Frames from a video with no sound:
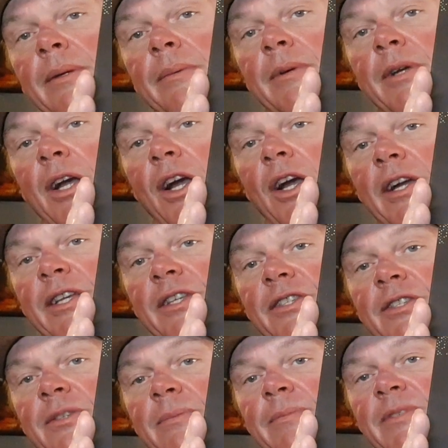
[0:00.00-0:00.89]

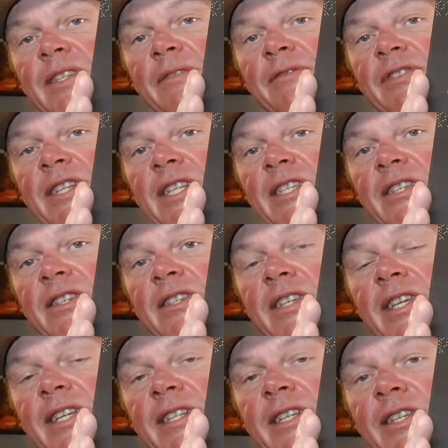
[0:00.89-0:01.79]
Carcass, Symphonies of
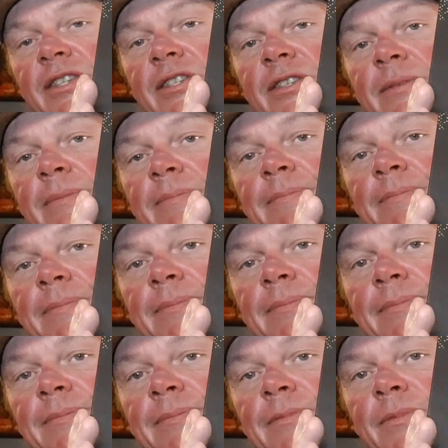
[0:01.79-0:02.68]
Sickness.
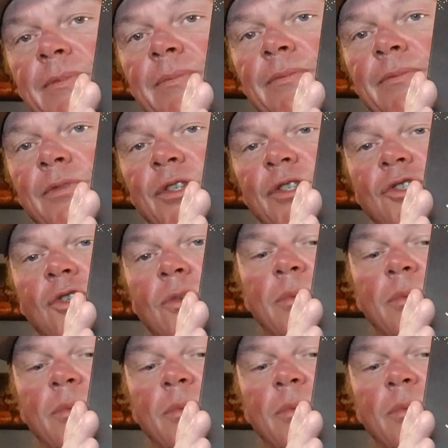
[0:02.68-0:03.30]
Original